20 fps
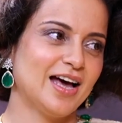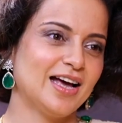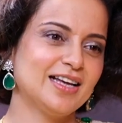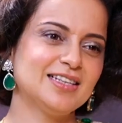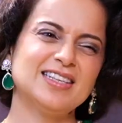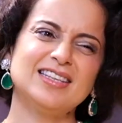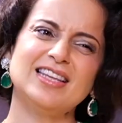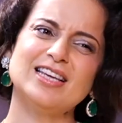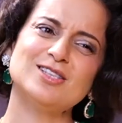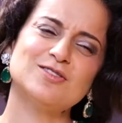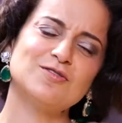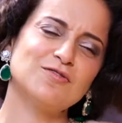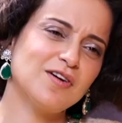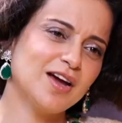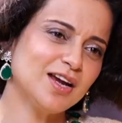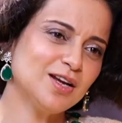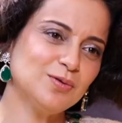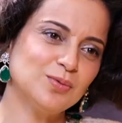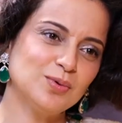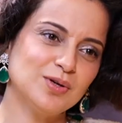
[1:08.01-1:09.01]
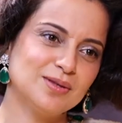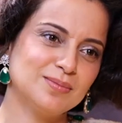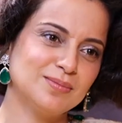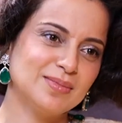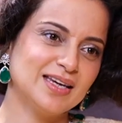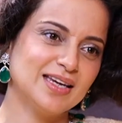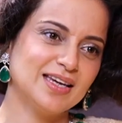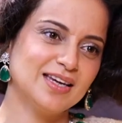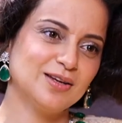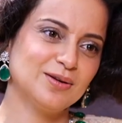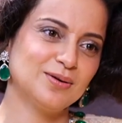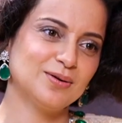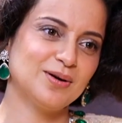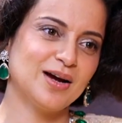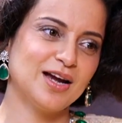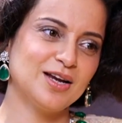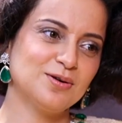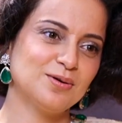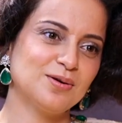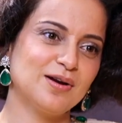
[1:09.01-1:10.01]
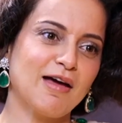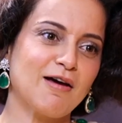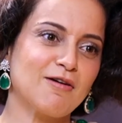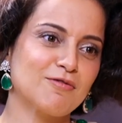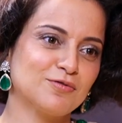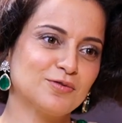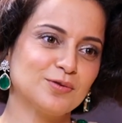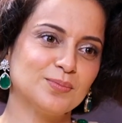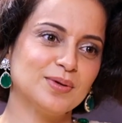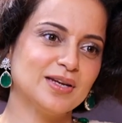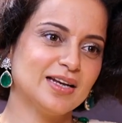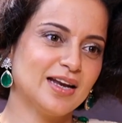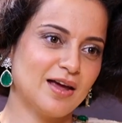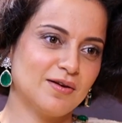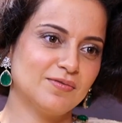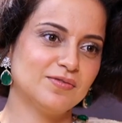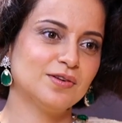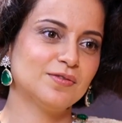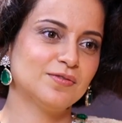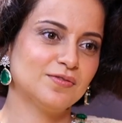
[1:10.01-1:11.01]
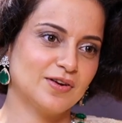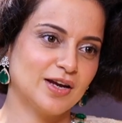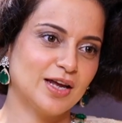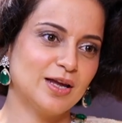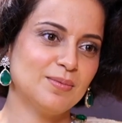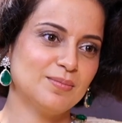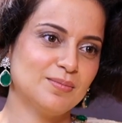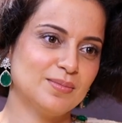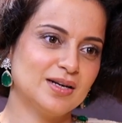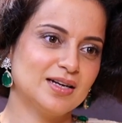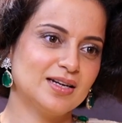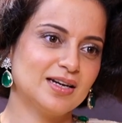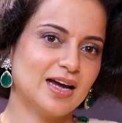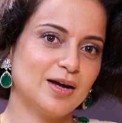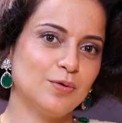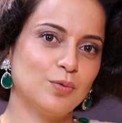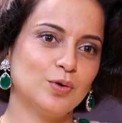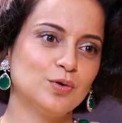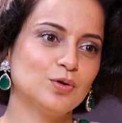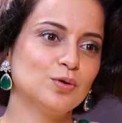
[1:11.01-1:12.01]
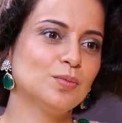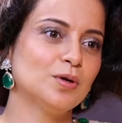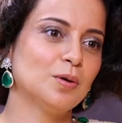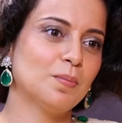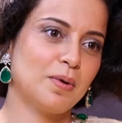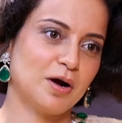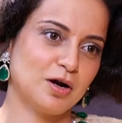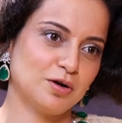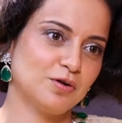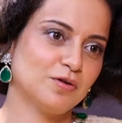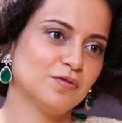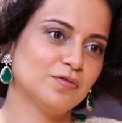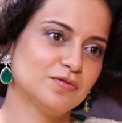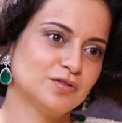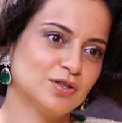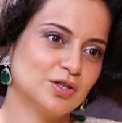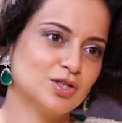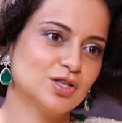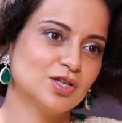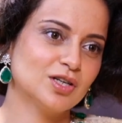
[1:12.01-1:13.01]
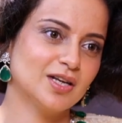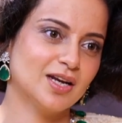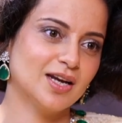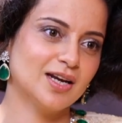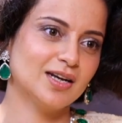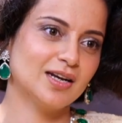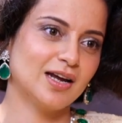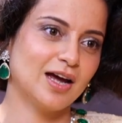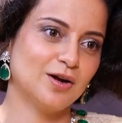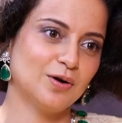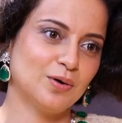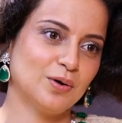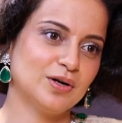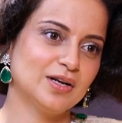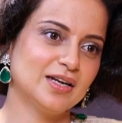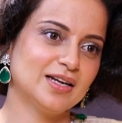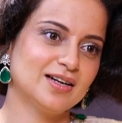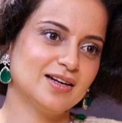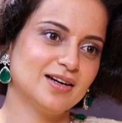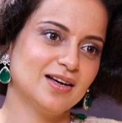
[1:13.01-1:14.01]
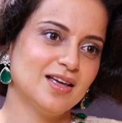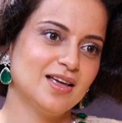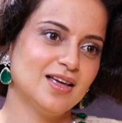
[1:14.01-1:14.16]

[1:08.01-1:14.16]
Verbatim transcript: I said, that's fine with me, you know, I don't have to be in every frame, but I want to be a part of such a great, iconic